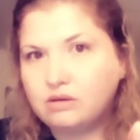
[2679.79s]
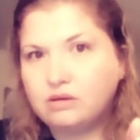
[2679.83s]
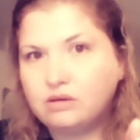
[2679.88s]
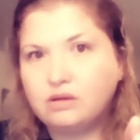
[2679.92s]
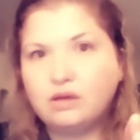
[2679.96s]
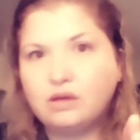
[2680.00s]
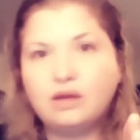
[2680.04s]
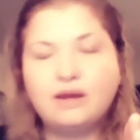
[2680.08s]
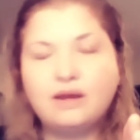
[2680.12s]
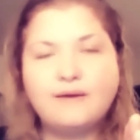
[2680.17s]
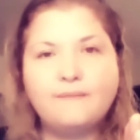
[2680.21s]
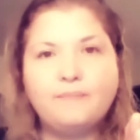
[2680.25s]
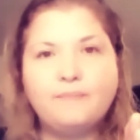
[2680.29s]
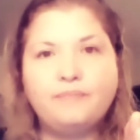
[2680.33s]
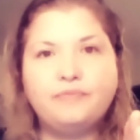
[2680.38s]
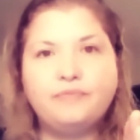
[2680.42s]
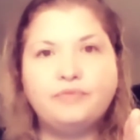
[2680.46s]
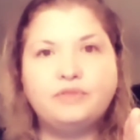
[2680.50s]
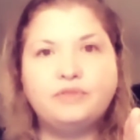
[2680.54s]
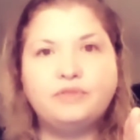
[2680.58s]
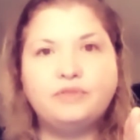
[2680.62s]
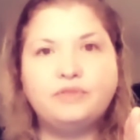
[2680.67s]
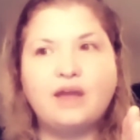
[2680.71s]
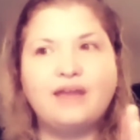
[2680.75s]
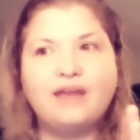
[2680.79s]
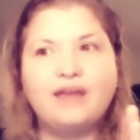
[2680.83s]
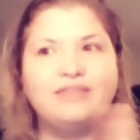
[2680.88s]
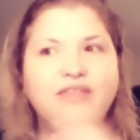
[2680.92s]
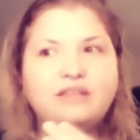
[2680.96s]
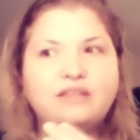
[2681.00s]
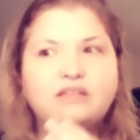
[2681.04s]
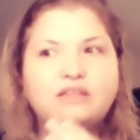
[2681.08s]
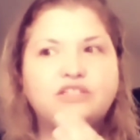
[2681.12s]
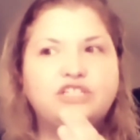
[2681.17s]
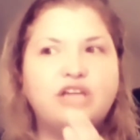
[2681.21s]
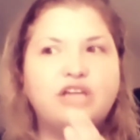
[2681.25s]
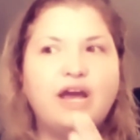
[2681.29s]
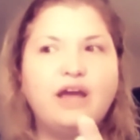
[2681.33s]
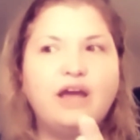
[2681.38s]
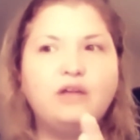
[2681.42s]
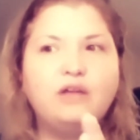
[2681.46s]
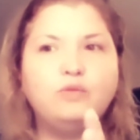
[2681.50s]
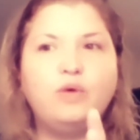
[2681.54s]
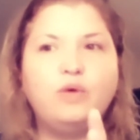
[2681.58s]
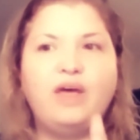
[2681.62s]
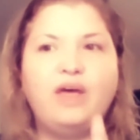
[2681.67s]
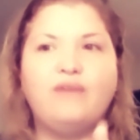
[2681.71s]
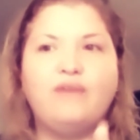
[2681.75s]
And I think the
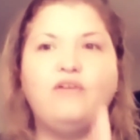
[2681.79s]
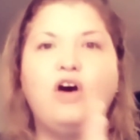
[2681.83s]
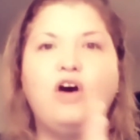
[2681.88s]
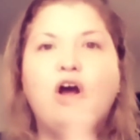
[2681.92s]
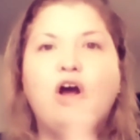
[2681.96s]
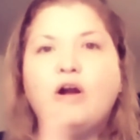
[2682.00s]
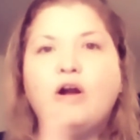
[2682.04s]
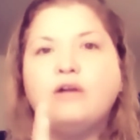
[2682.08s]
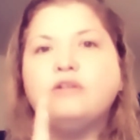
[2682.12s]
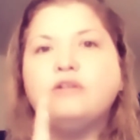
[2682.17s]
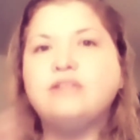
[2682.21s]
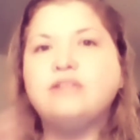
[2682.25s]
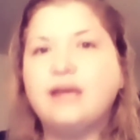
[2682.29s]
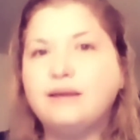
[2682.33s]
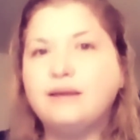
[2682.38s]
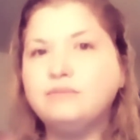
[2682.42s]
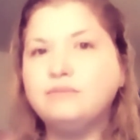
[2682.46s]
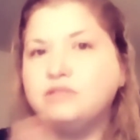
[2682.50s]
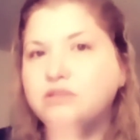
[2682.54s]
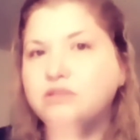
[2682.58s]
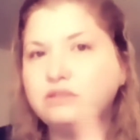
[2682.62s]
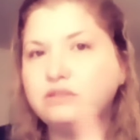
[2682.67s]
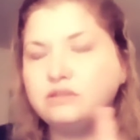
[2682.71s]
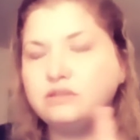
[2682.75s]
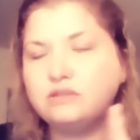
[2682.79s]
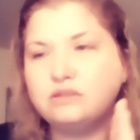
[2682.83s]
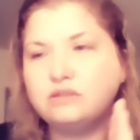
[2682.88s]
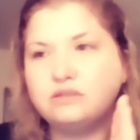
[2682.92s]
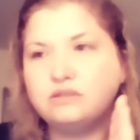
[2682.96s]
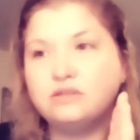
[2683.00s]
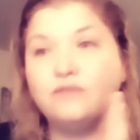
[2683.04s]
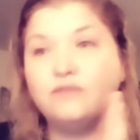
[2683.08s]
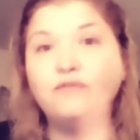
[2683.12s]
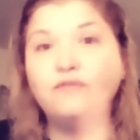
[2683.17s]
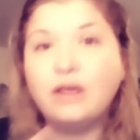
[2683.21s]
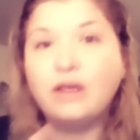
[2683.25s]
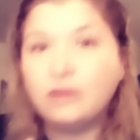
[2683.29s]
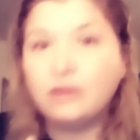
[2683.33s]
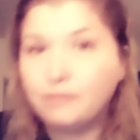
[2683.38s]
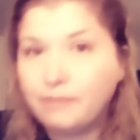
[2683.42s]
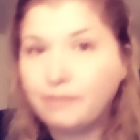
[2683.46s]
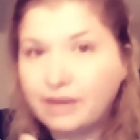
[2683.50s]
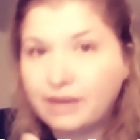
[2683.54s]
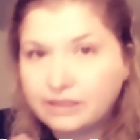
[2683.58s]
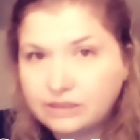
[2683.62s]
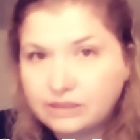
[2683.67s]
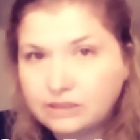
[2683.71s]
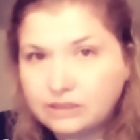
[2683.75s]
child will have a harder time
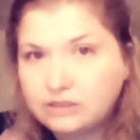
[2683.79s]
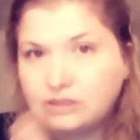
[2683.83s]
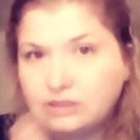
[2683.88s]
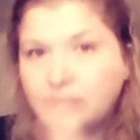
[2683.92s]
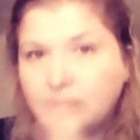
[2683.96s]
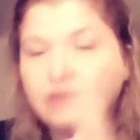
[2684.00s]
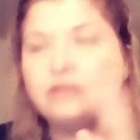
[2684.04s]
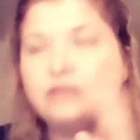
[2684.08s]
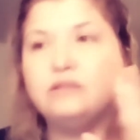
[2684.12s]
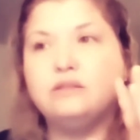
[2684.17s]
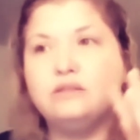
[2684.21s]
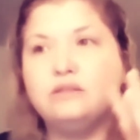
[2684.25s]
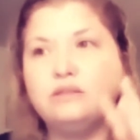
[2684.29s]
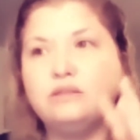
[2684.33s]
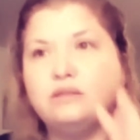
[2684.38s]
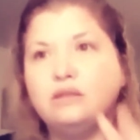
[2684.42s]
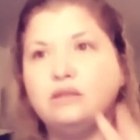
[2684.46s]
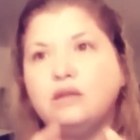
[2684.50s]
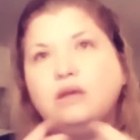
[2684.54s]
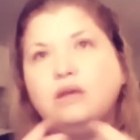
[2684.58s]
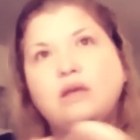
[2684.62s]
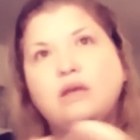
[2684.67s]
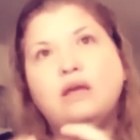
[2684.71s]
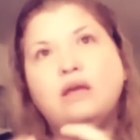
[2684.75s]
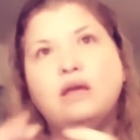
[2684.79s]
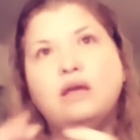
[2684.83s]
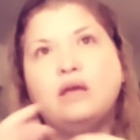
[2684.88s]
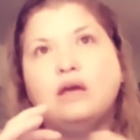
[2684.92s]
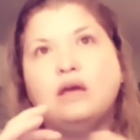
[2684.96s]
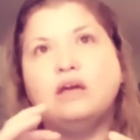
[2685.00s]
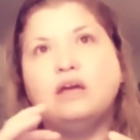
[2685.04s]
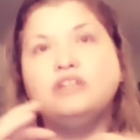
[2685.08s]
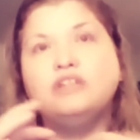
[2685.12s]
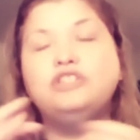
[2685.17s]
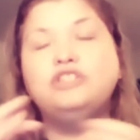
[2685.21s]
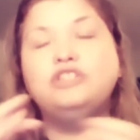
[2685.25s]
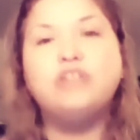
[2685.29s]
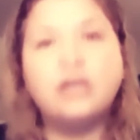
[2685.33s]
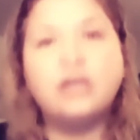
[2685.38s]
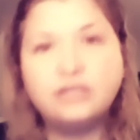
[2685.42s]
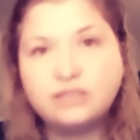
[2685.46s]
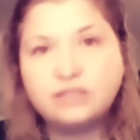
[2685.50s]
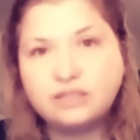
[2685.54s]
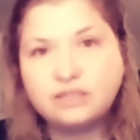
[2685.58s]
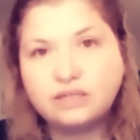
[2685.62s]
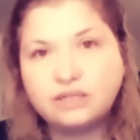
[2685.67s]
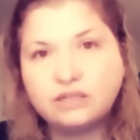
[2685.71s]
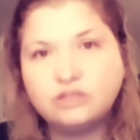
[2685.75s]
development, like
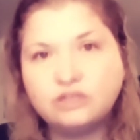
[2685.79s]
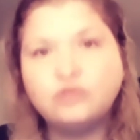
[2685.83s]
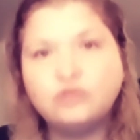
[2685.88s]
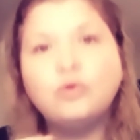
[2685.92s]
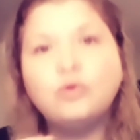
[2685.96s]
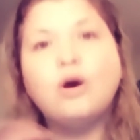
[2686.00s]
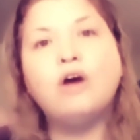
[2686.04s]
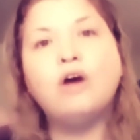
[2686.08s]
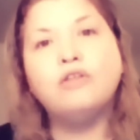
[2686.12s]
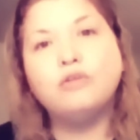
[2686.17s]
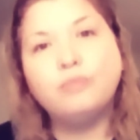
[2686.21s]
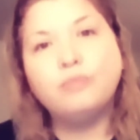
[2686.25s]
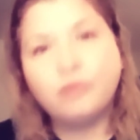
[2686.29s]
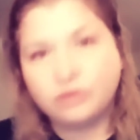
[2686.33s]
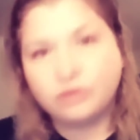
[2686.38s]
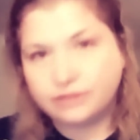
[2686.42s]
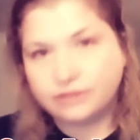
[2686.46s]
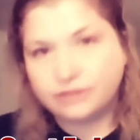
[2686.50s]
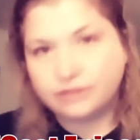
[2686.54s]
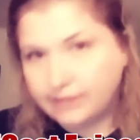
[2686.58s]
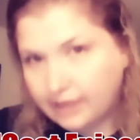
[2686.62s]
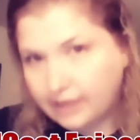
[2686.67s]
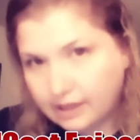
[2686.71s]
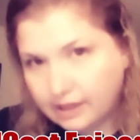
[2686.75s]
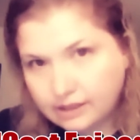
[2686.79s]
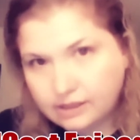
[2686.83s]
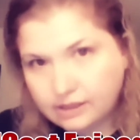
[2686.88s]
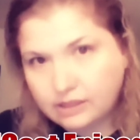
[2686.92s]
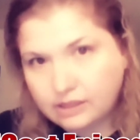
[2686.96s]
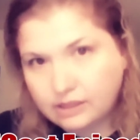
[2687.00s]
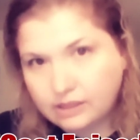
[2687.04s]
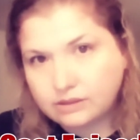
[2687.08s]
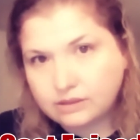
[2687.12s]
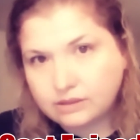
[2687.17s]
adjusting to other personalities.